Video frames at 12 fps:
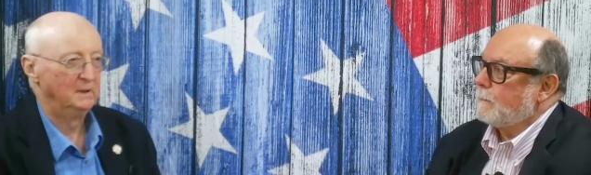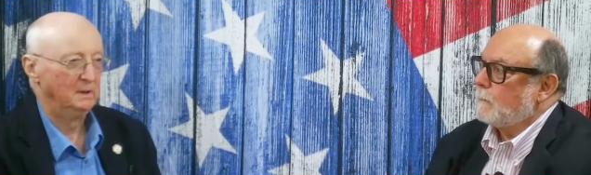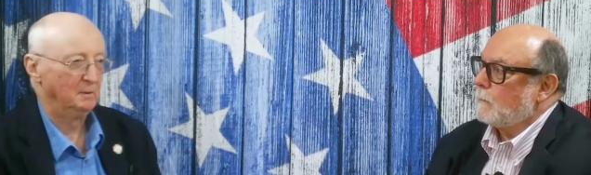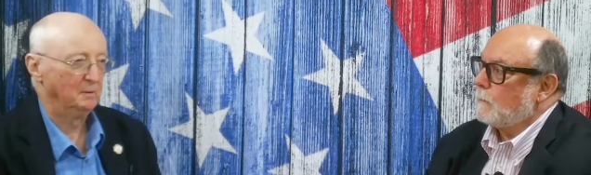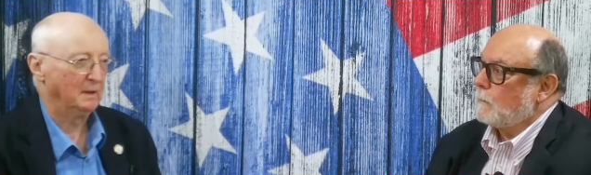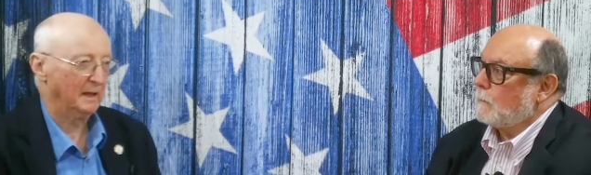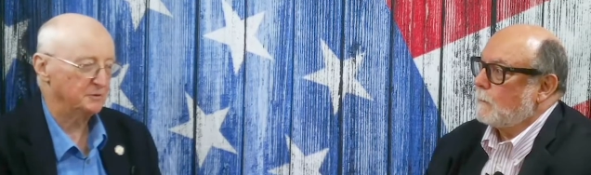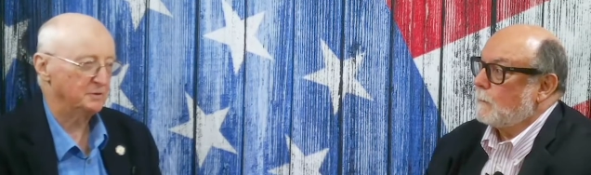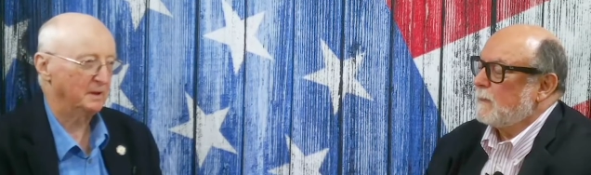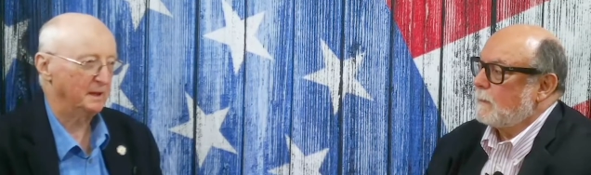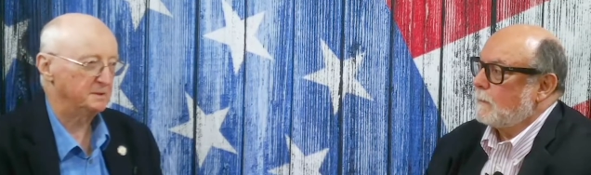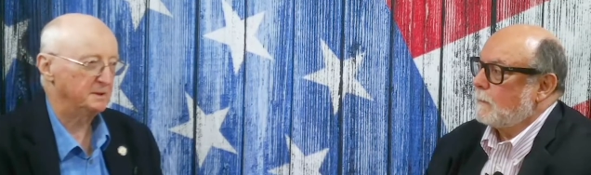Speaker 1: Well, actually,
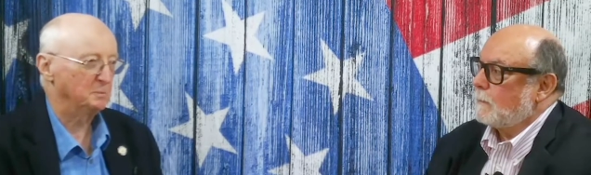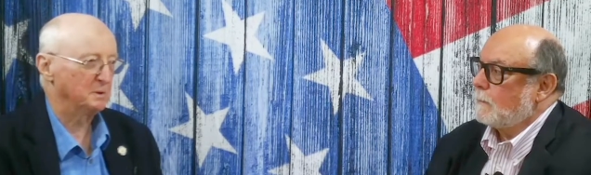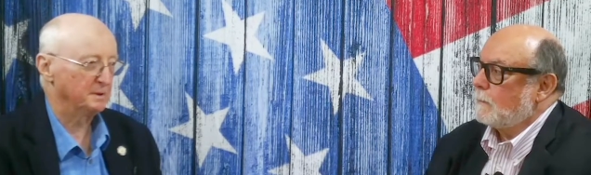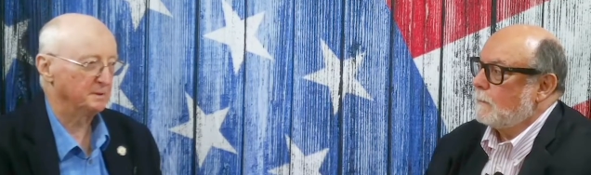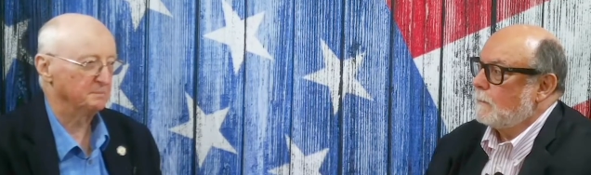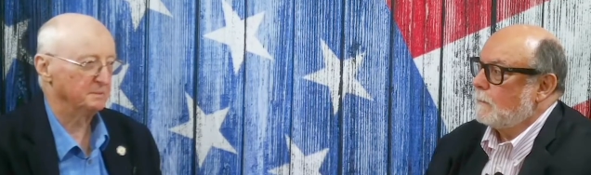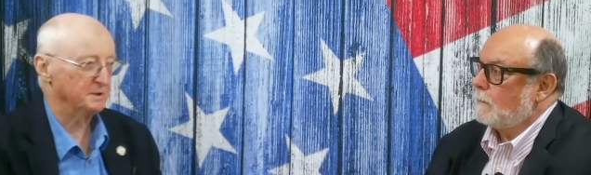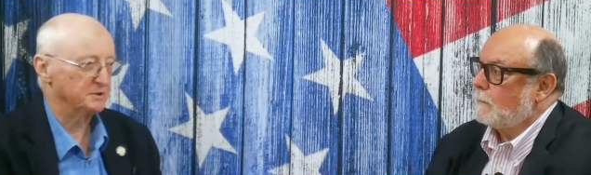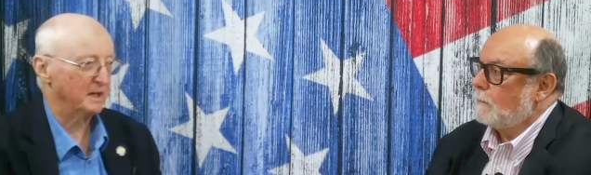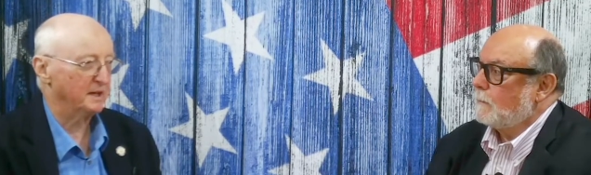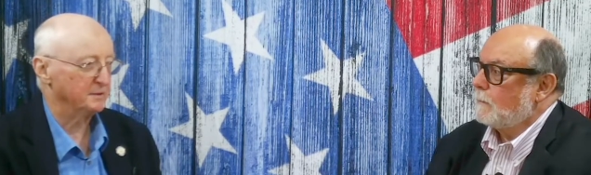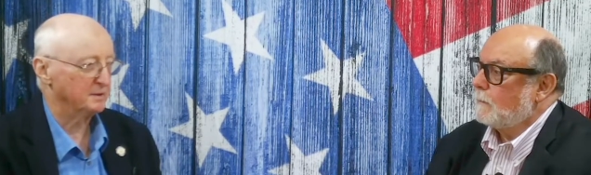I see where they're
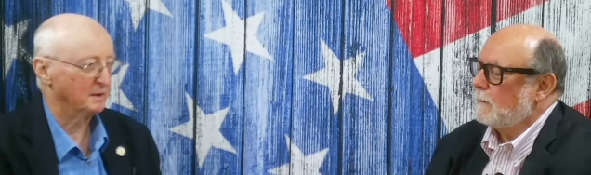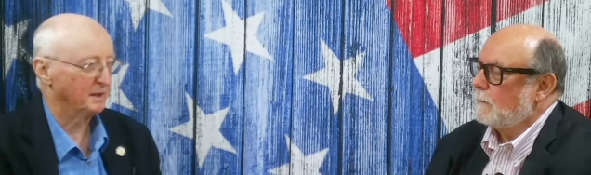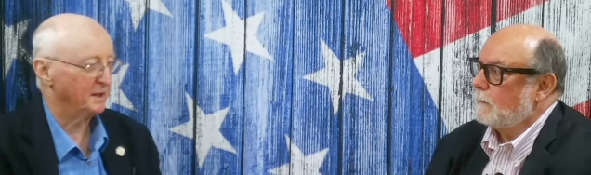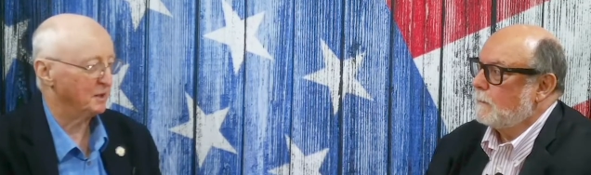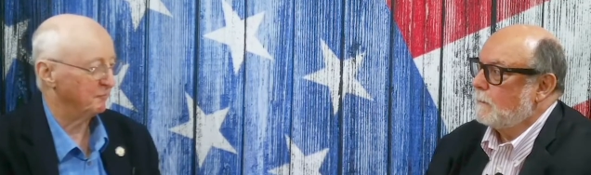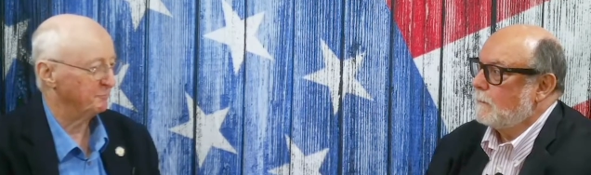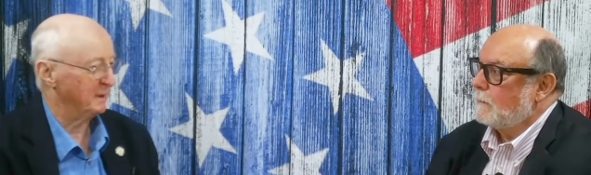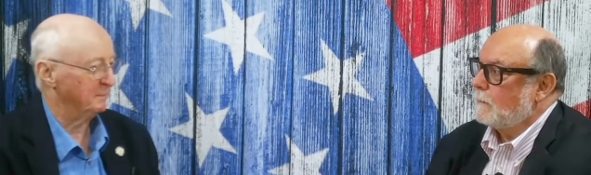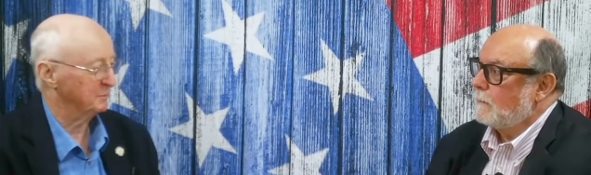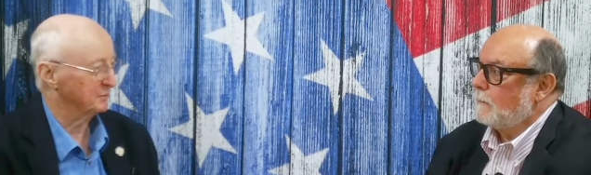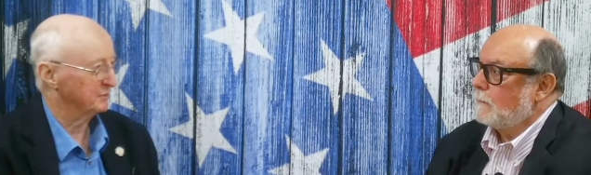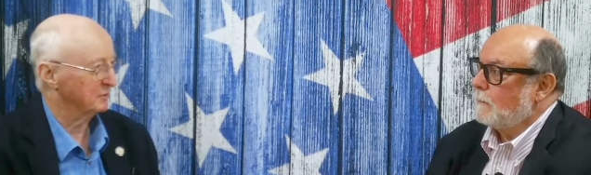starting to lay off
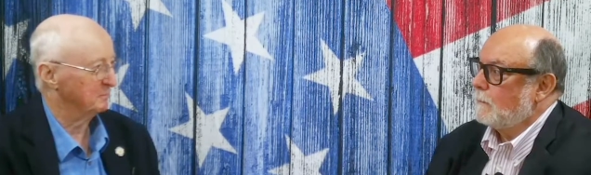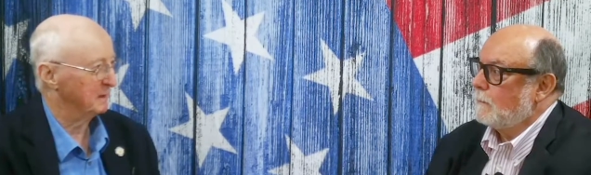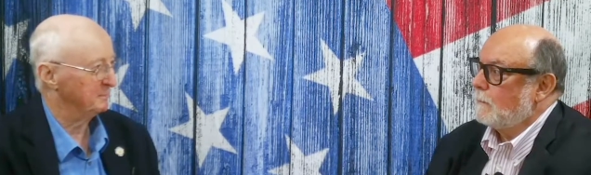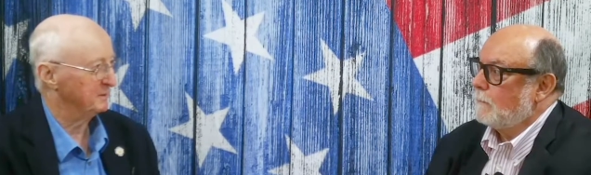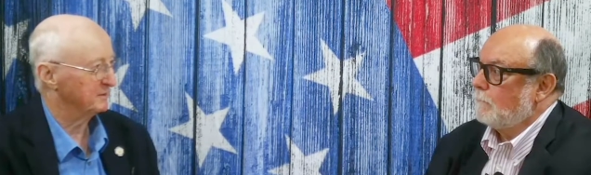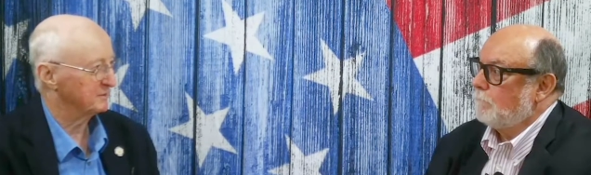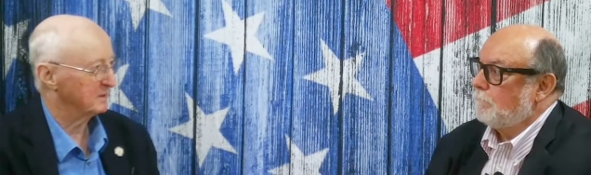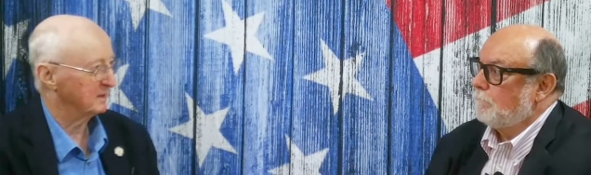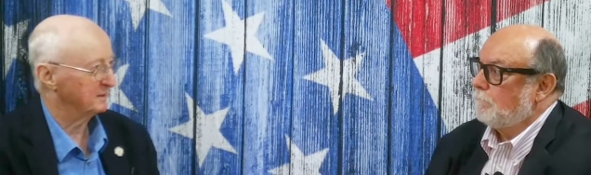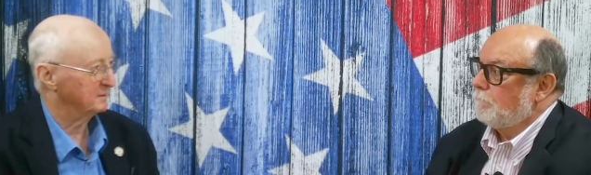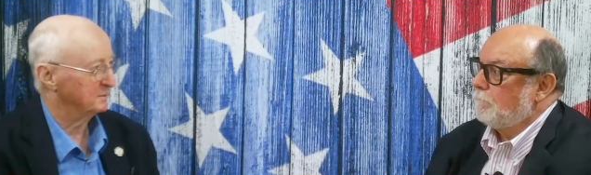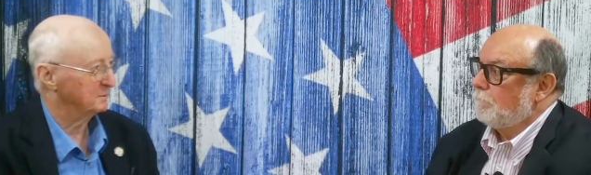people, so maybe they're
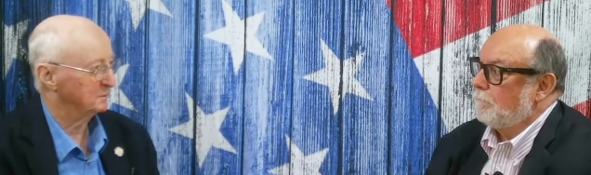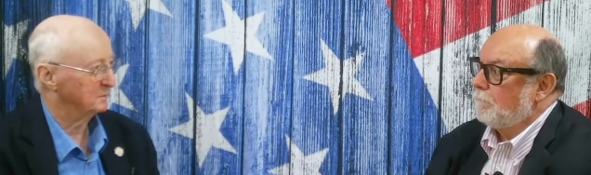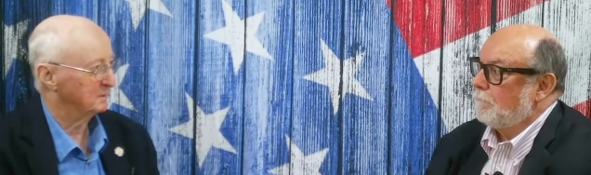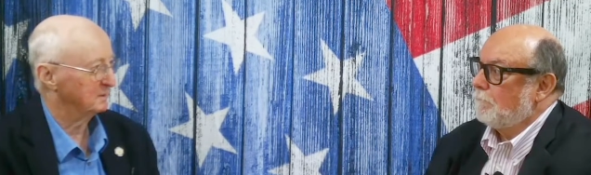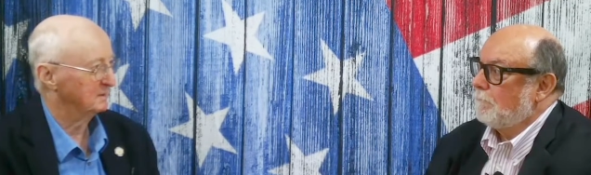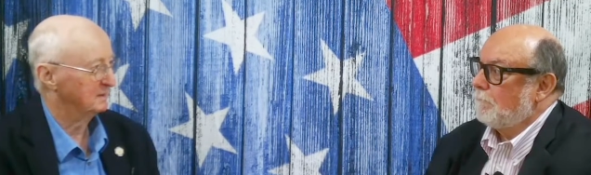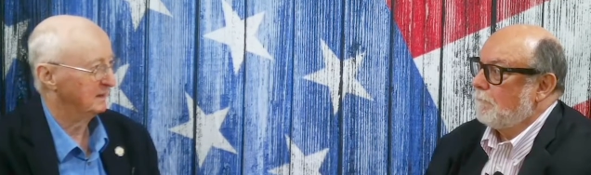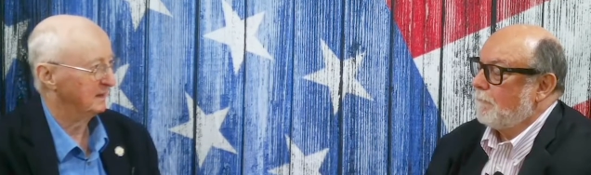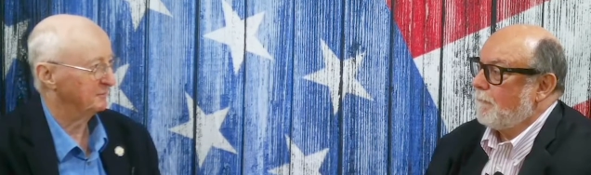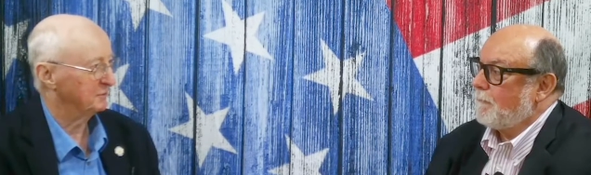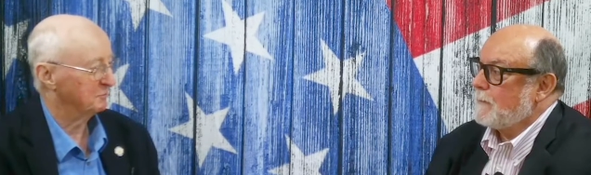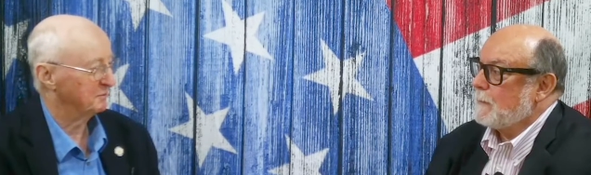starting to uh, have
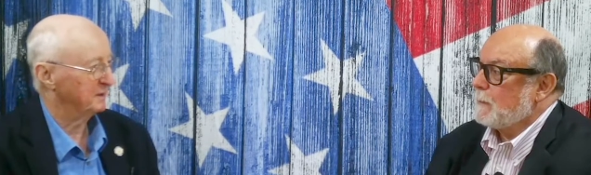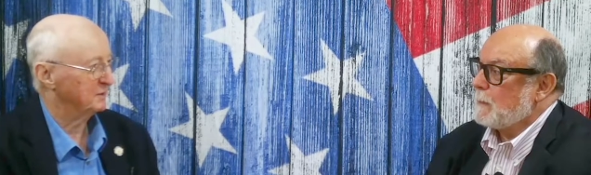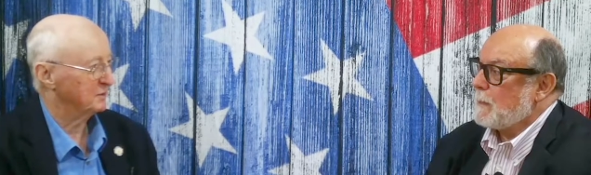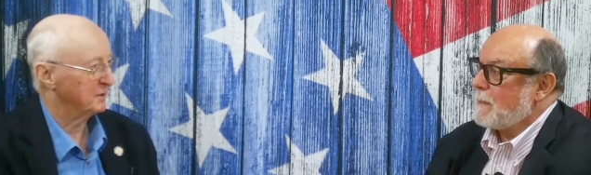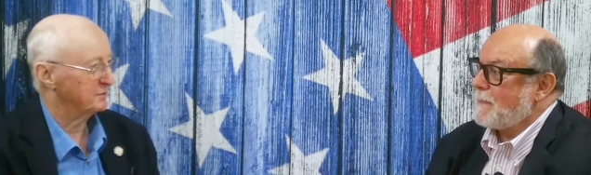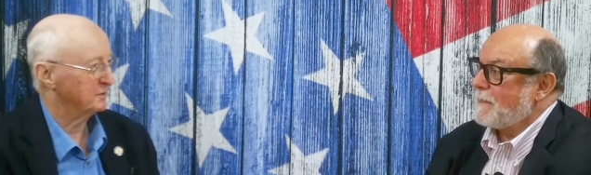to readjust